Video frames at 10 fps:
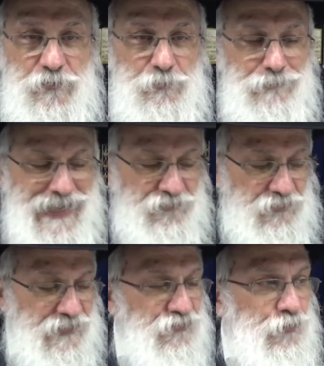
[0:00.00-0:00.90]

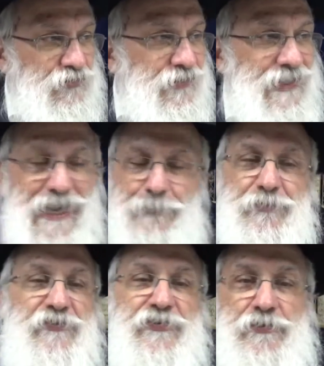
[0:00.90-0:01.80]
Mazal is what's going to
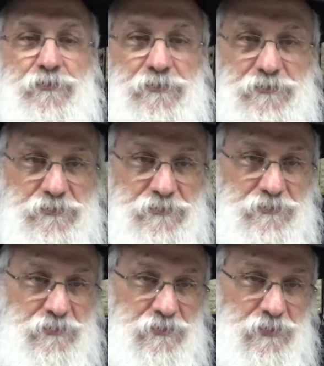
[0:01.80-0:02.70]
happen to you.
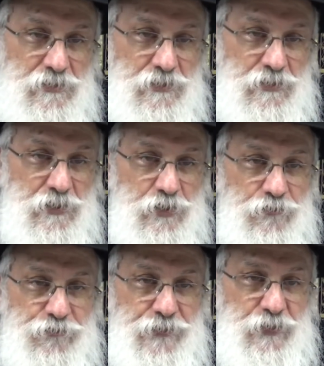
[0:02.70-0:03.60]

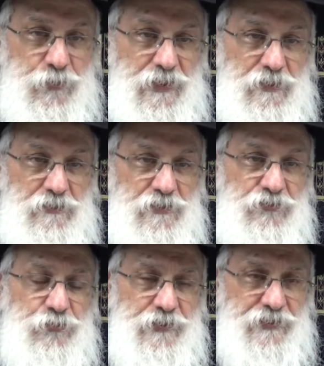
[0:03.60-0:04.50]
Free will
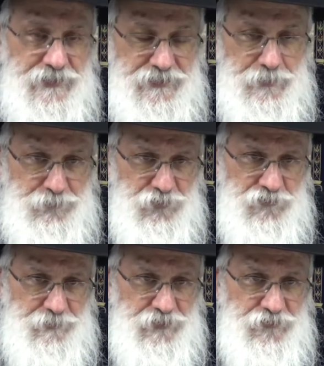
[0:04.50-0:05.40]
is when you're going to
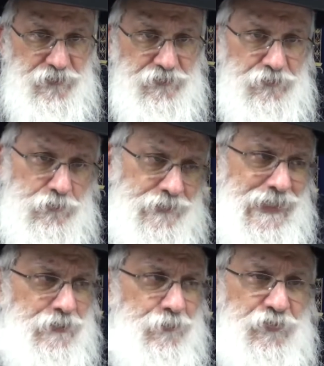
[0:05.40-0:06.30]
observe mitzvahs or
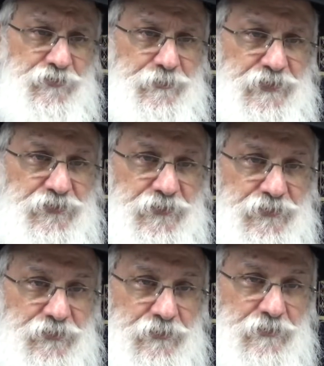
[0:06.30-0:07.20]
not observe mitzvahs.